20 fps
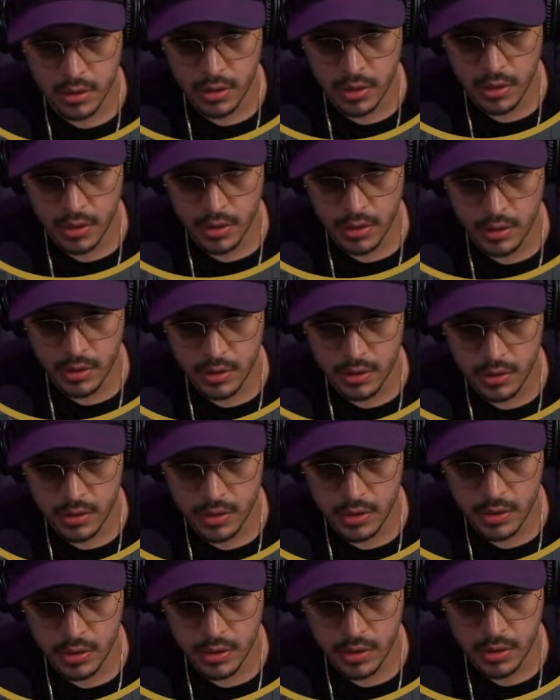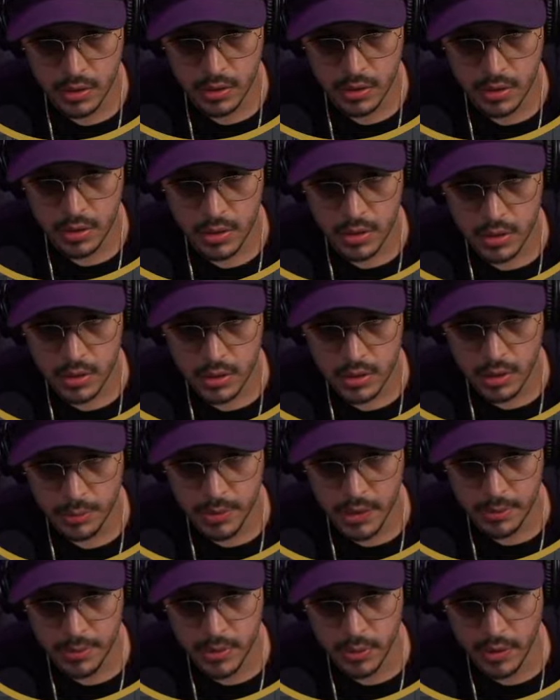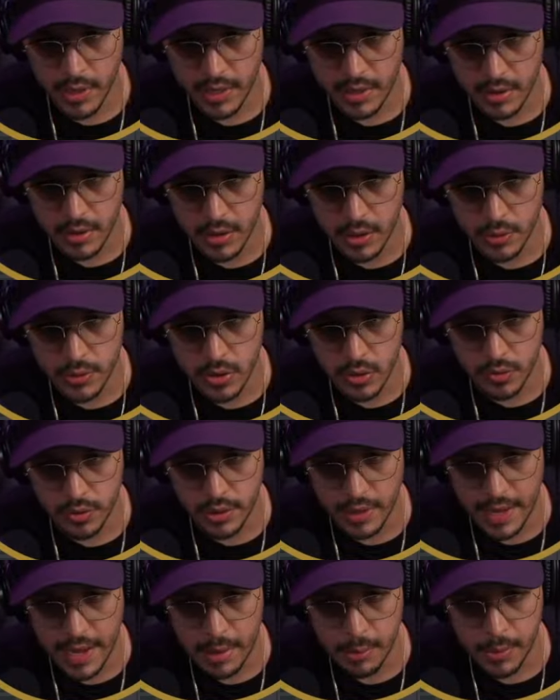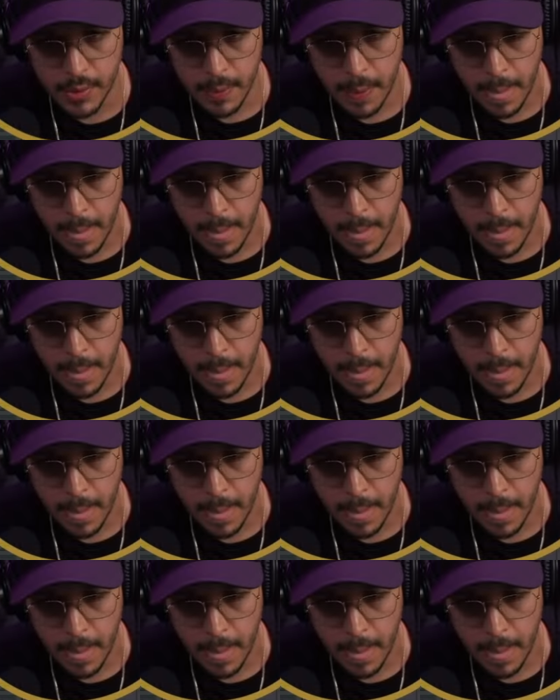There it is. Sometimes when like the notes overlap,